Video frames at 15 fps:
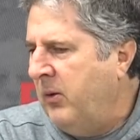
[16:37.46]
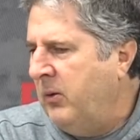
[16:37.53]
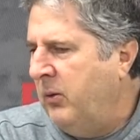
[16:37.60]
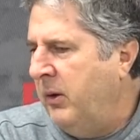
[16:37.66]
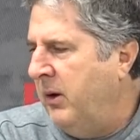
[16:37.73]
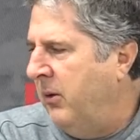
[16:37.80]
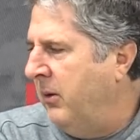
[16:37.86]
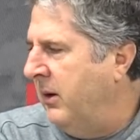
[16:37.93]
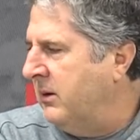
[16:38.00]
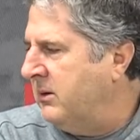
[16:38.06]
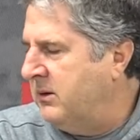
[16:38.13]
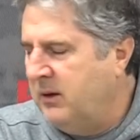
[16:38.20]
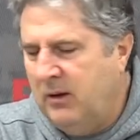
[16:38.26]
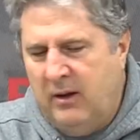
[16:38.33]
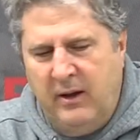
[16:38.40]
we don't
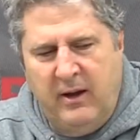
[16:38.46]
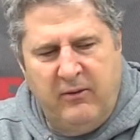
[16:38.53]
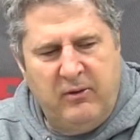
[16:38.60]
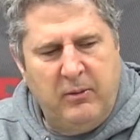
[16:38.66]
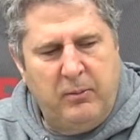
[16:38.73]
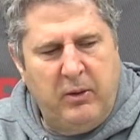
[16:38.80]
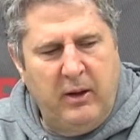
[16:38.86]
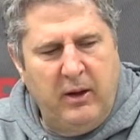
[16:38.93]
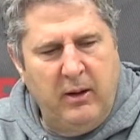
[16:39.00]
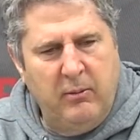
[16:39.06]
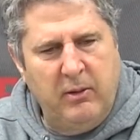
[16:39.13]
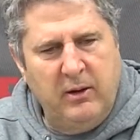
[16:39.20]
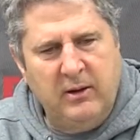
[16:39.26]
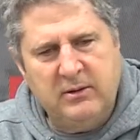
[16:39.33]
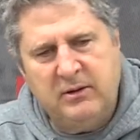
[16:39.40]
necessarily have to play them
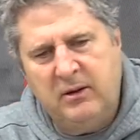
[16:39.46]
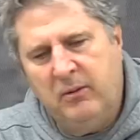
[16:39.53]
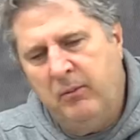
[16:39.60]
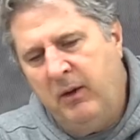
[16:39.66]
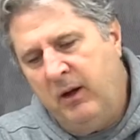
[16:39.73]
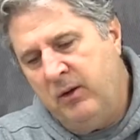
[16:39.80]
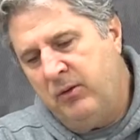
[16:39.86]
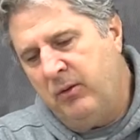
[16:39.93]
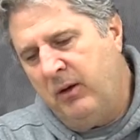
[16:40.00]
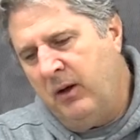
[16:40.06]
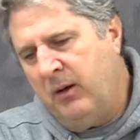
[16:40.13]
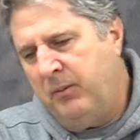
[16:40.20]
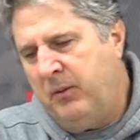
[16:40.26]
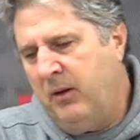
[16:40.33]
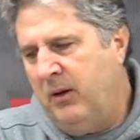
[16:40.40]
unless they're measuring
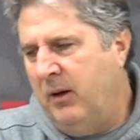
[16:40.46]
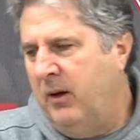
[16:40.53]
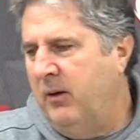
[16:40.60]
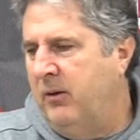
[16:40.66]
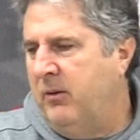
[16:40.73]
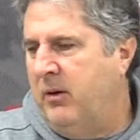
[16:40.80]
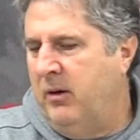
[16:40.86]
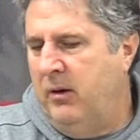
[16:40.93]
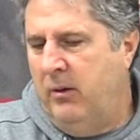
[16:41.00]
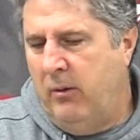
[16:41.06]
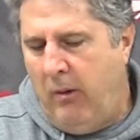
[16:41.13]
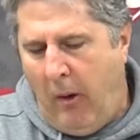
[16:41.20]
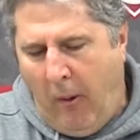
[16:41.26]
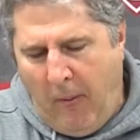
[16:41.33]
up to the other two.